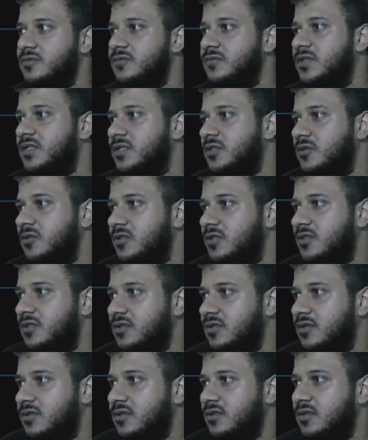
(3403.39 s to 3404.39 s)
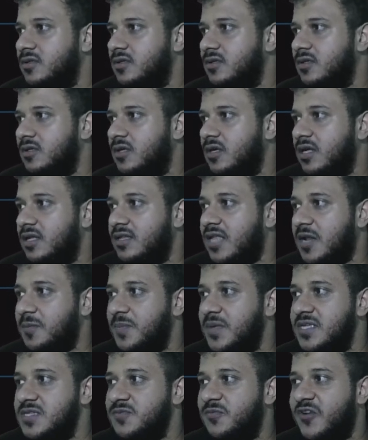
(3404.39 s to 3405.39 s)
Very good. That
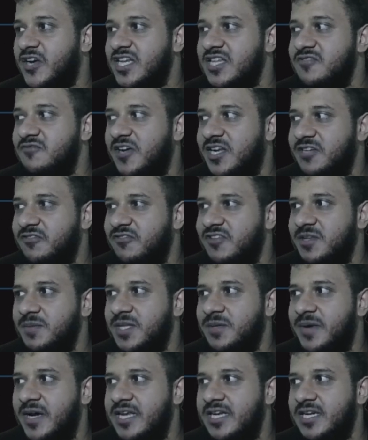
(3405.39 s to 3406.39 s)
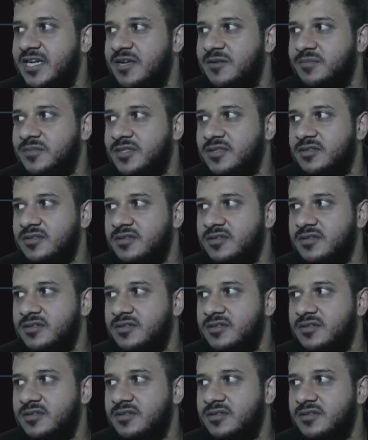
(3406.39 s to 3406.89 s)
means what will be the binary number?